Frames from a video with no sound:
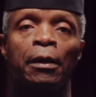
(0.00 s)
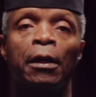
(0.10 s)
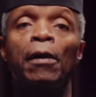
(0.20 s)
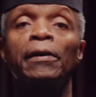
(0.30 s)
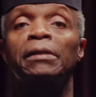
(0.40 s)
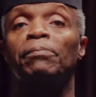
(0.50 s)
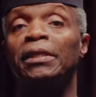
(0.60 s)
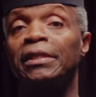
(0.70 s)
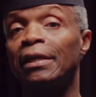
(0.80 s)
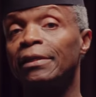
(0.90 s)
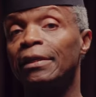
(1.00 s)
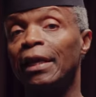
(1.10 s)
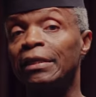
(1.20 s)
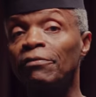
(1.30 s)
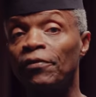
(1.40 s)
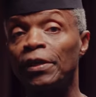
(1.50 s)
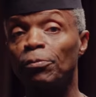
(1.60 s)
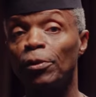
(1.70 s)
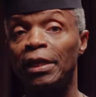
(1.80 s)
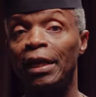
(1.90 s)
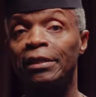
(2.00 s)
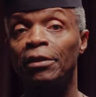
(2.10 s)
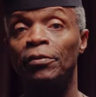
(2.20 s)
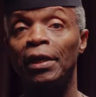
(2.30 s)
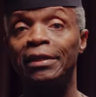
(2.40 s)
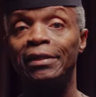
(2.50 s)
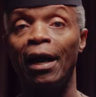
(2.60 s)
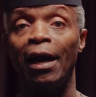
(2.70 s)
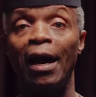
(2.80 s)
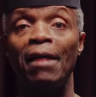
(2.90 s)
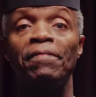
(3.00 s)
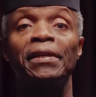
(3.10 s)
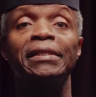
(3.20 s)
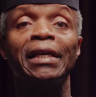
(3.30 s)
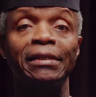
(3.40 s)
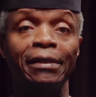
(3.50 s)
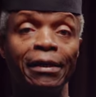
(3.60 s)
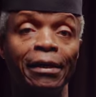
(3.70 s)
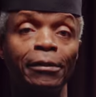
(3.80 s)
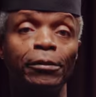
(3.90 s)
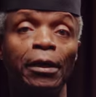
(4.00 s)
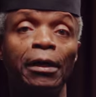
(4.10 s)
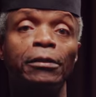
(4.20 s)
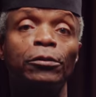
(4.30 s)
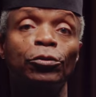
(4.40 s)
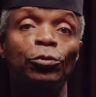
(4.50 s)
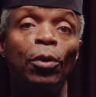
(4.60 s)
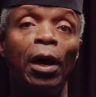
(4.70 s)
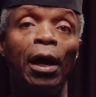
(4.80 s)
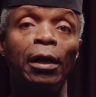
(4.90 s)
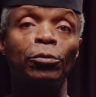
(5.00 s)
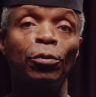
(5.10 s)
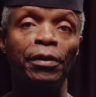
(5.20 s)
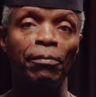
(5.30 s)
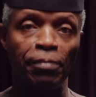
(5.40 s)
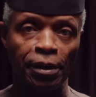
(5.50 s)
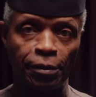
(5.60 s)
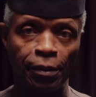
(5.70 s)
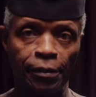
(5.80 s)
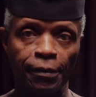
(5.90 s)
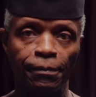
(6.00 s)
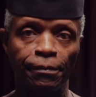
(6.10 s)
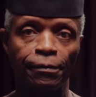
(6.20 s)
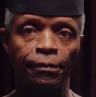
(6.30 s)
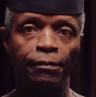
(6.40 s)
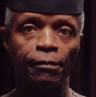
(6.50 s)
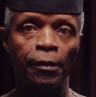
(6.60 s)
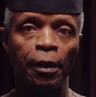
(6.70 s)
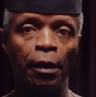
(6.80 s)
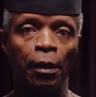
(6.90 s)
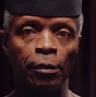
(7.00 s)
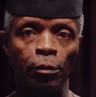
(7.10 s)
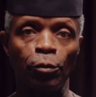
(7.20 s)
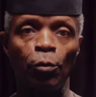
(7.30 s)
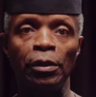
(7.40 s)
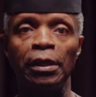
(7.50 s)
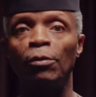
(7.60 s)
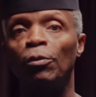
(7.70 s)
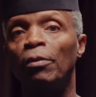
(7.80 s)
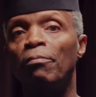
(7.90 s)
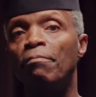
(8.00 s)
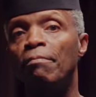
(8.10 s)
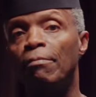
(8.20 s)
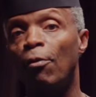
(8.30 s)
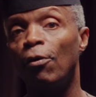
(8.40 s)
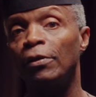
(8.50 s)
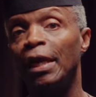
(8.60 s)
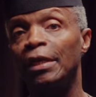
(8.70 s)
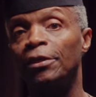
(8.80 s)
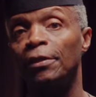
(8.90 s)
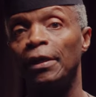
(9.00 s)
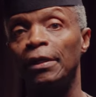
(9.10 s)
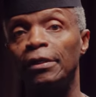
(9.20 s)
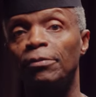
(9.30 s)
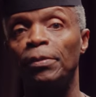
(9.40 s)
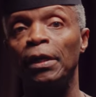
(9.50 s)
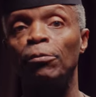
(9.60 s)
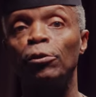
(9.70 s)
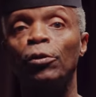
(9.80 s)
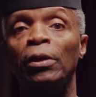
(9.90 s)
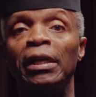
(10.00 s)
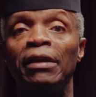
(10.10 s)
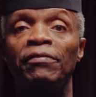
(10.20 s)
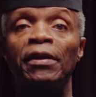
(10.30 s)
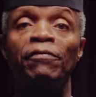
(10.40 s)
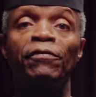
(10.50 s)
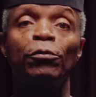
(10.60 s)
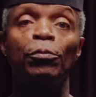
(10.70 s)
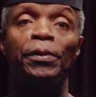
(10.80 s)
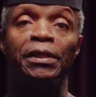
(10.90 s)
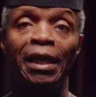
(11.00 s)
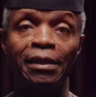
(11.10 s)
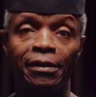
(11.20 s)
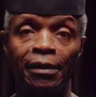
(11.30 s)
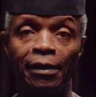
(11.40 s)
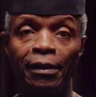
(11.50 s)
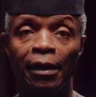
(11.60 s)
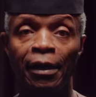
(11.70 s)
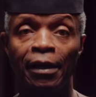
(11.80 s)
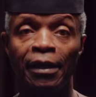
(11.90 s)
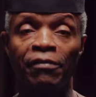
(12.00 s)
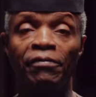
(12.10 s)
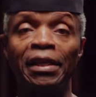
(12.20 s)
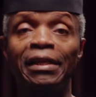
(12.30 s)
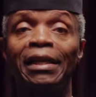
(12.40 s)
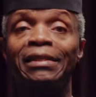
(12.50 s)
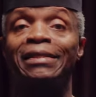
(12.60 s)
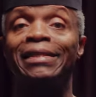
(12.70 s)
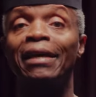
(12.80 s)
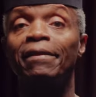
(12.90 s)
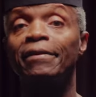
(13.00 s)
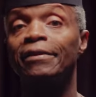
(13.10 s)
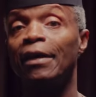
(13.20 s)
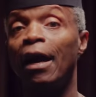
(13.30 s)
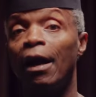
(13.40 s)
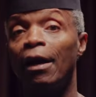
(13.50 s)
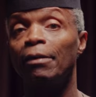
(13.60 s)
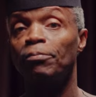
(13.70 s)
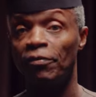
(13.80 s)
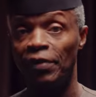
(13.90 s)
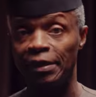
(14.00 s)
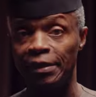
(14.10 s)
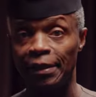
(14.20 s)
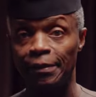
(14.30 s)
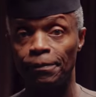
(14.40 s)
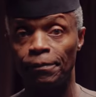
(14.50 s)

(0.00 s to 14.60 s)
Current maternal and infant mortality rates are antithetical to our growth ambitions. Not only will more Nigerians be able to live their full potential if needless deaths are prevented,